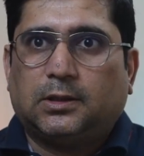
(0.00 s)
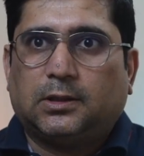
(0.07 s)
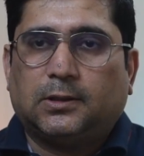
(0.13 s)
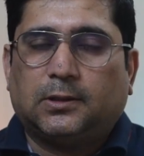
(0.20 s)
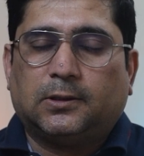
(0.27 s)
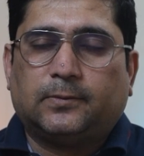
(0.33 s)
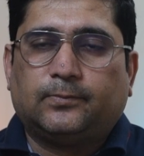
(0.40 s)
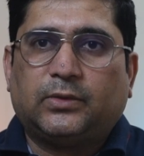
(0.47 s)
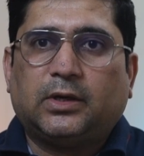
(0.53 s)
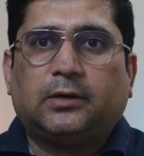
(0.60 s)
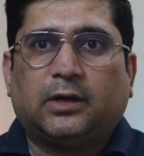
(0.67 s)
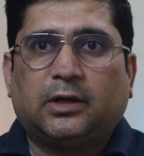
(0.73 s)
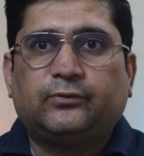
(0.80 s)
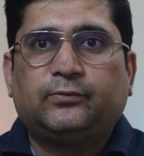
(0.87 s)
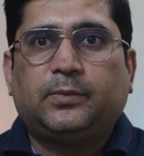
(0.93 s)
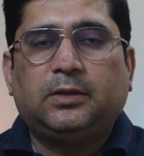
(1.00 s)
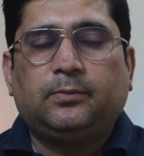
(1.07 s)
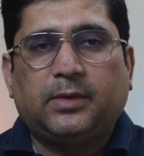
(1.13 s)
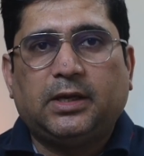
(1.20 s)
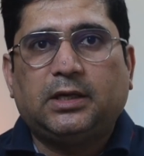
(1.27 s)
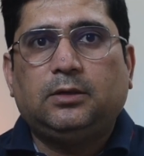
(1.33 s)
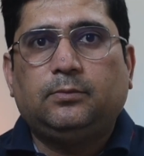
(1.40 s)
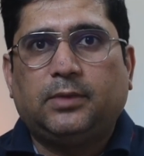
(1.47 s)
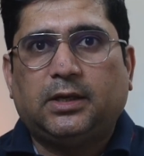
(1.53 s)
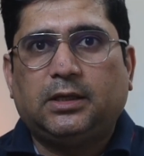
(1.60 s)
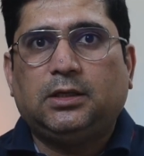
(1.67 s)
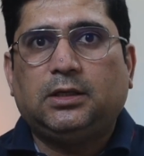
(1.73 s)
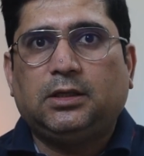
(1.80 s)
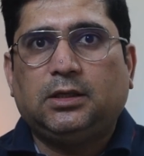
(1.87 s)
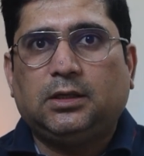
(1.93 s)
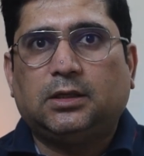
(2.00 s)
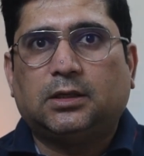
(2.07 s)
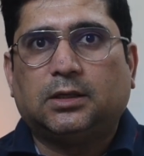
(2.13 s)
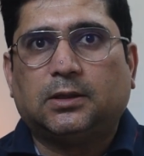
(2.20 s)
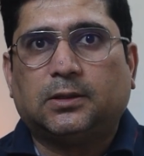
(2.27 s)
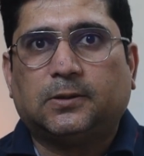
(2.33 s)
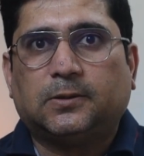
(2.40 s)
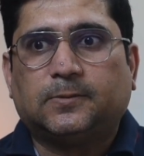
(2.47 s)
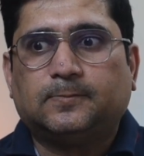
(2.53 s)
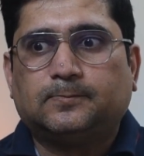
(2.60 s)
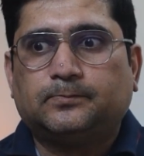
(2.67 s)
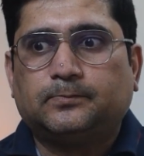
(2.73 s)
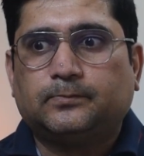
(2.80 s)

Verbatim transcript: um, there have been many many um,